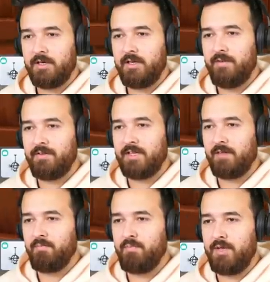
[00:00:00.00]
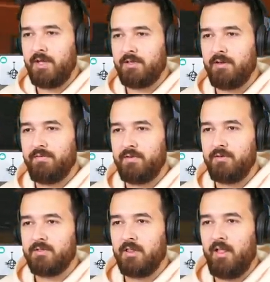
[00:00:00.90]
then you can have this like big
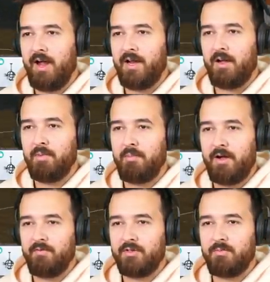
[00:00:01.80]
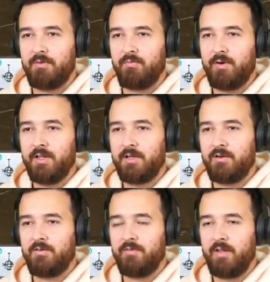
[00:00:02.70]
diffused light up above, which would be really
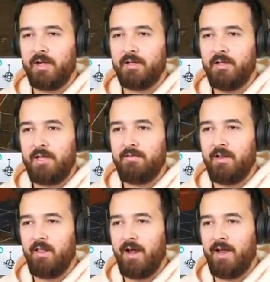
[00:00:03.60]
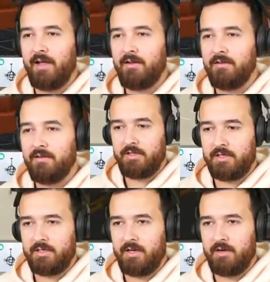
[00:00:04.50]
good for like even lighting. That's
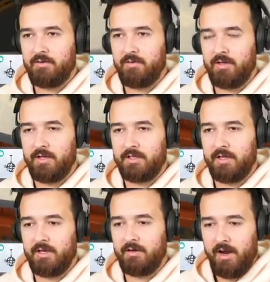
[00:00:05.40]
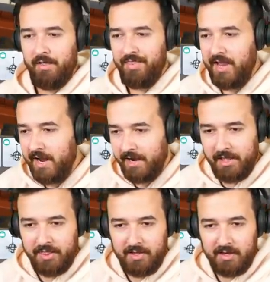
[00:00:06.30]
actually kind of cool. I like that. And then
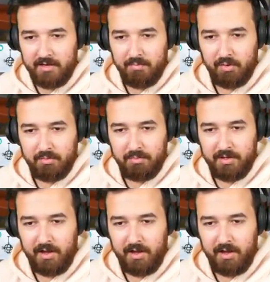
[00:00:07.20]
I think I can probably